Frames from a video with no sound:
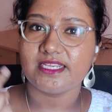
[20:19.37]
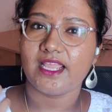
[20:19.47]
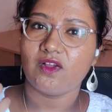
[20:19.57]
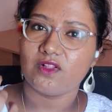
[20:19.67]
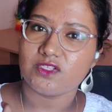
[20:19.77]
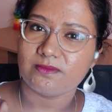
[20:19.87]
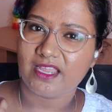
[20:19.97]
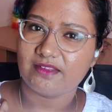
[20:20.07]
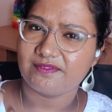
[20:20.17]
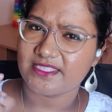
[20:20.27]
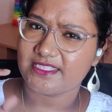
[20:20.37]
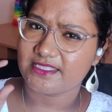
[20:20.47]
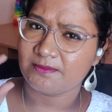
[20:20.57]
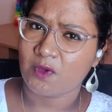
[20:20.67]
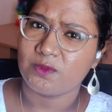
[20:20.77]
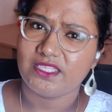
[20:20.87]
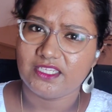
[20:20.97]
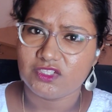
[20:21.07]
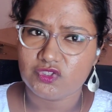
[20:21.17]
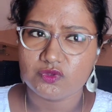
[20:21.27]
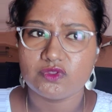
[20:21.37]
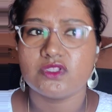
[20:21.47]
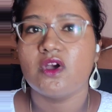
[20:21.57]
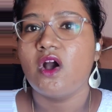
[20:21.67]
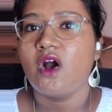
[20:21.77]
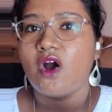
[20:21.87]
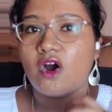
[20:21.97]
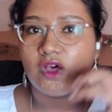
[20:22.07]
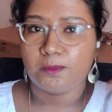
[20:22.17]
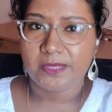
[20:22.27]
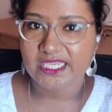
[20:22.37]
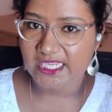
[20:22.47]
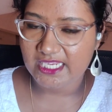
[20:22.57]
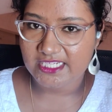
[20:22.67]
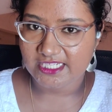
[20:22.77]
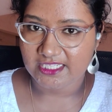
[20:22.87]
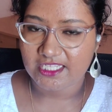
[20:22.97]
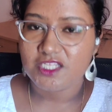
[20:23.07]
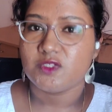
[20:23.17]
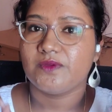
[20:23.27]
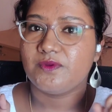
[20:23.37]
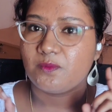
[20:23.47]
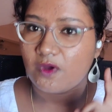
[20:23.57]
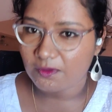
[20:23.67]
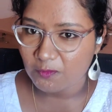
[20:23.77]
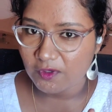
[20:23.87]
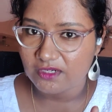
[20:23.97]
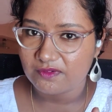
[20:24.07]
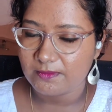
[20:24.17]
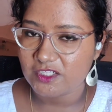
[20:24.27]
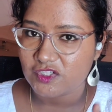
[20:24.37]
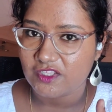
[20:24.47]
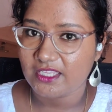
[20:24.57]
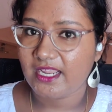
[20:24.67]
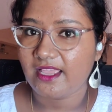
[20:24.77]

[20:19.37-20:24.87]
it can also manifest as mouthing issues or picky eating. So if you want more information on that,